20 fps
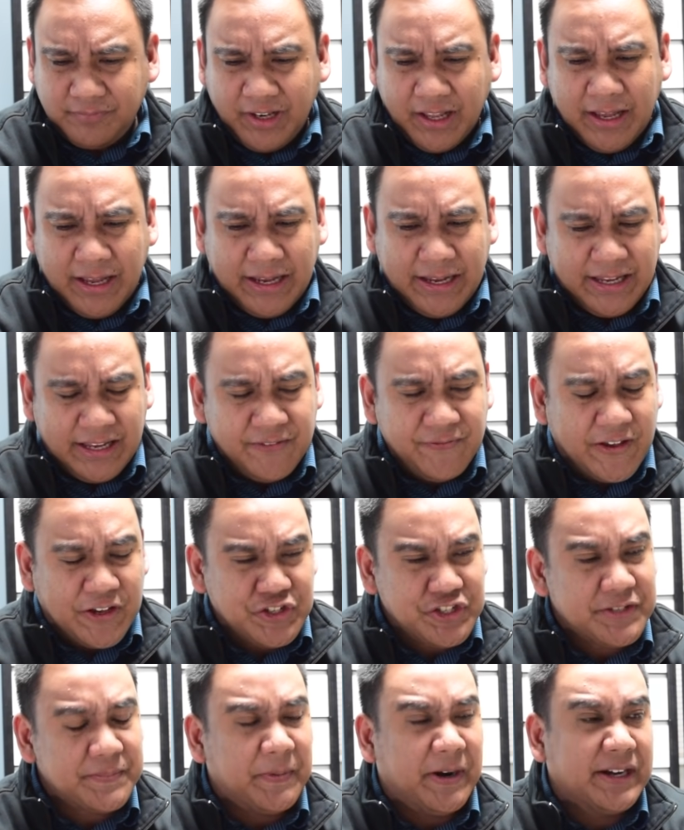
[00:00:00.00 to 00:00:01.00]

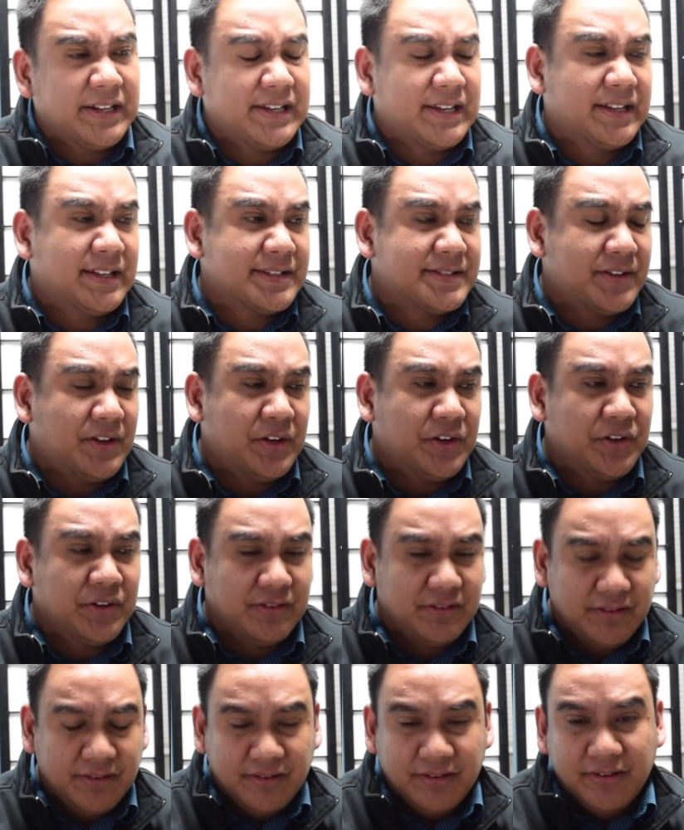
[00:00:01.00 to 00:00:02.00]
infectious particles
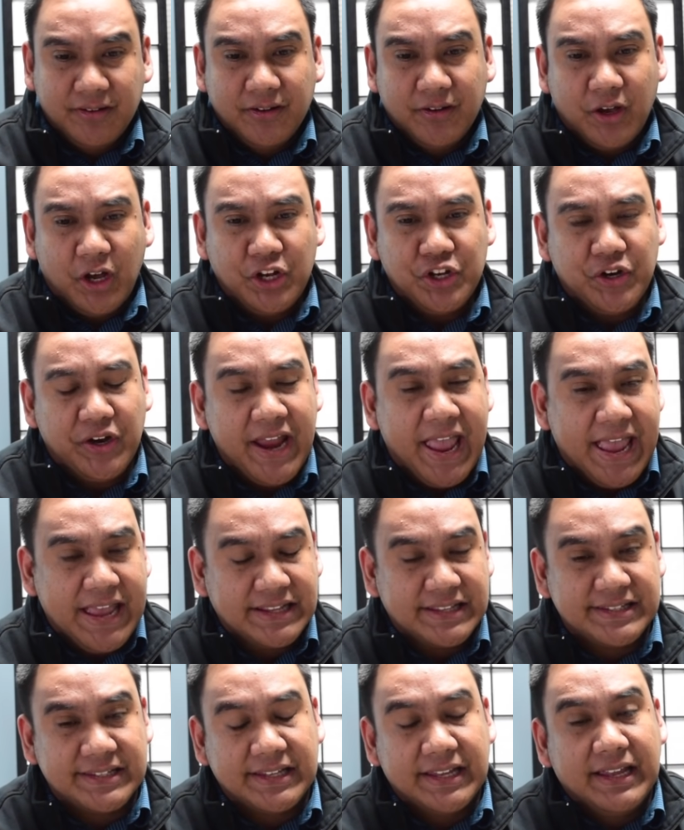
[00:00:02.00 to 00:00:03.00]
on your
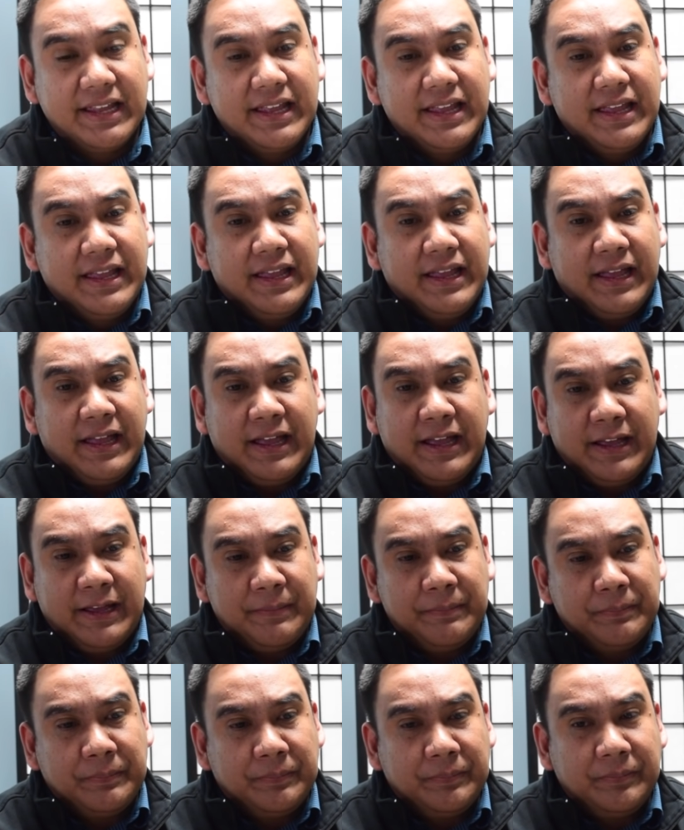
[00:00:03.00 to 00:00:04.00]
hands.
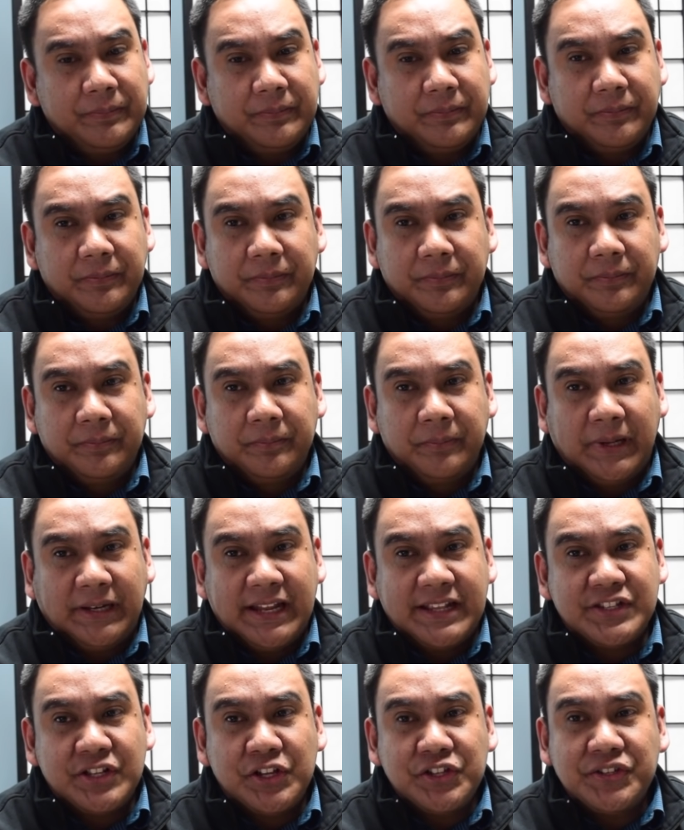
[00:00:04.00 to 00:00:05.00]
But
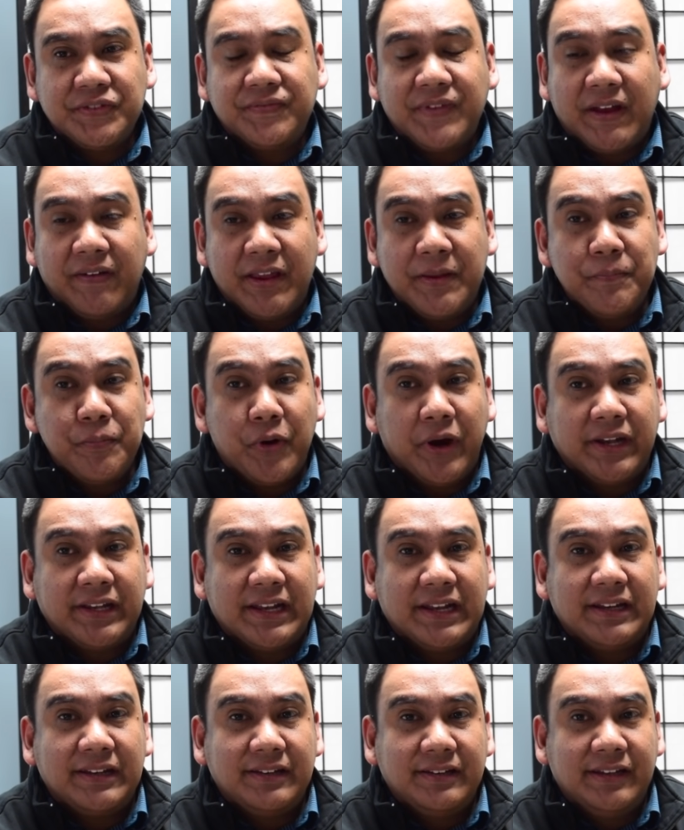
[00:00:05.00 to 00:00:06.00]
it's also very
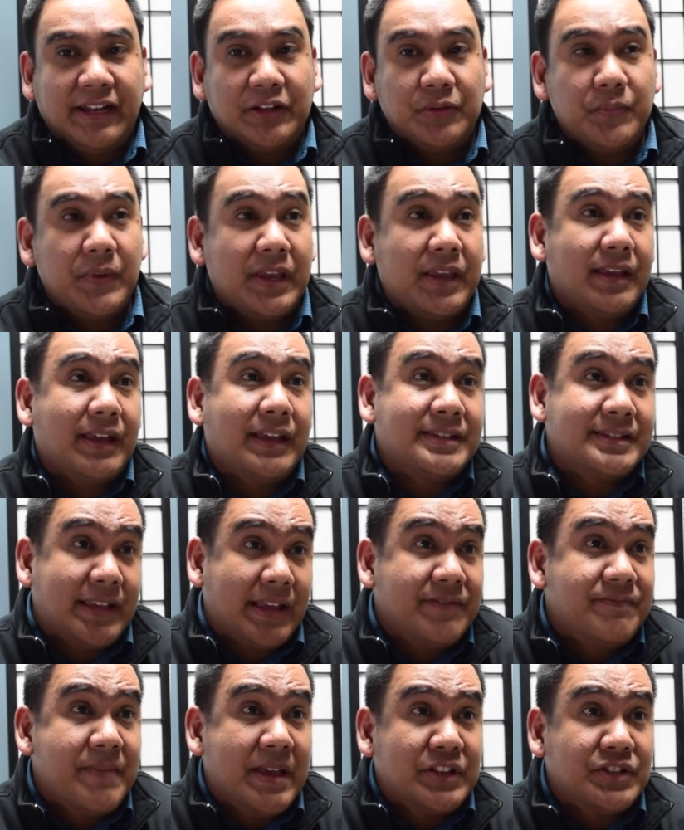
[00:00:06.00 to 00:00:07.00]
important that we, as
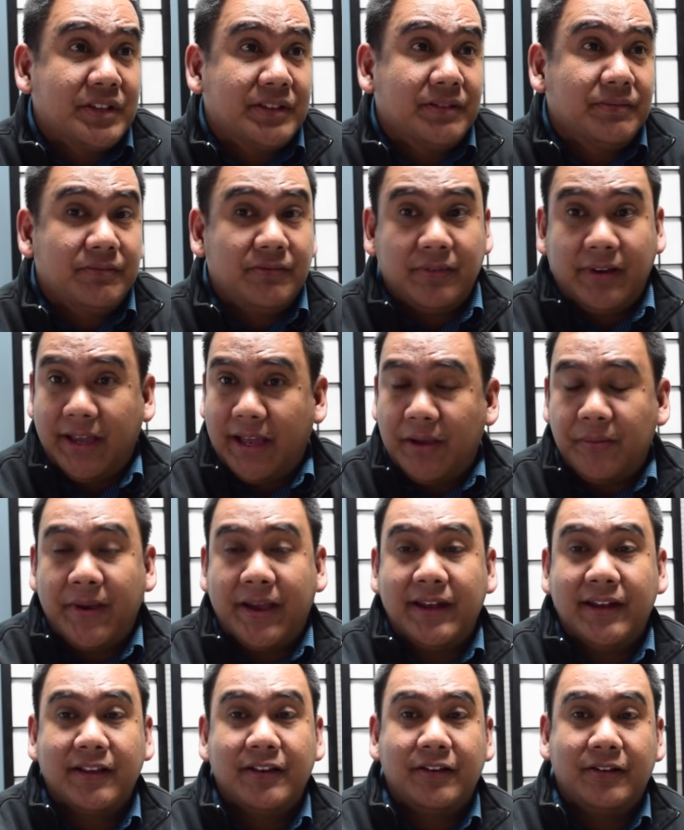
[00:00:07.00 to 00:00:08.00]
I mentioned a
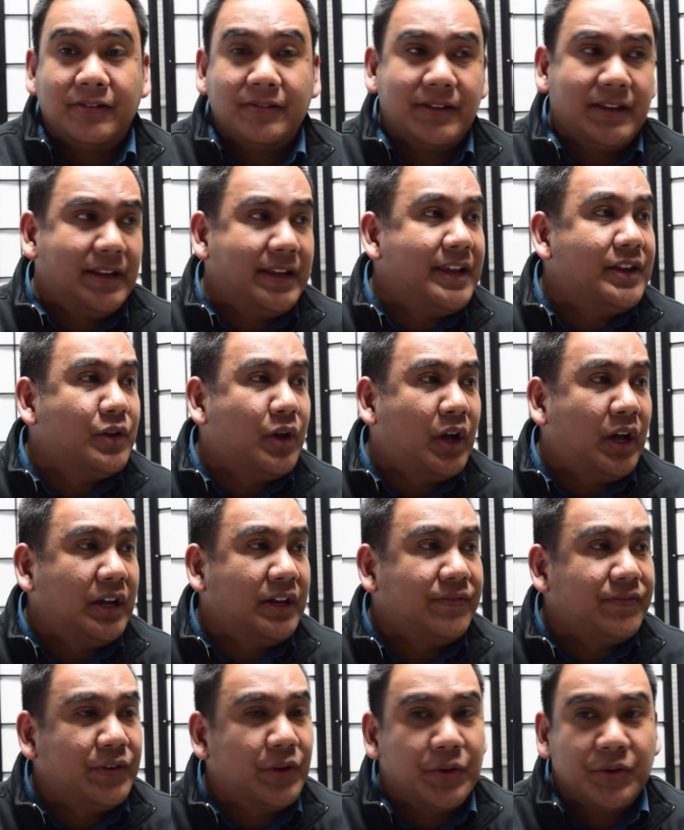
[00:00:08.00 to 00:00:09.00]
while ago, clean
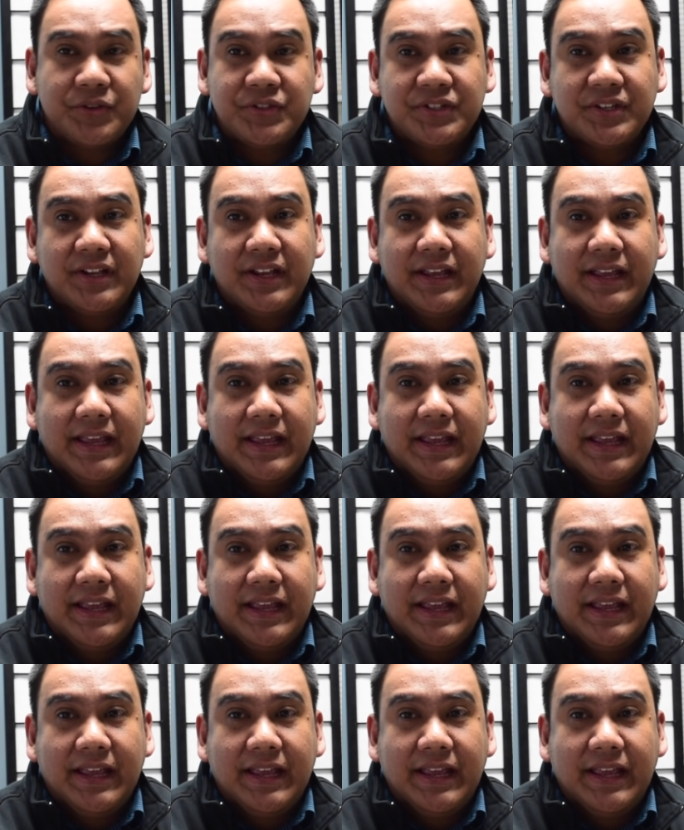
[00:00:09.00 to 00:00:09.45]
all of those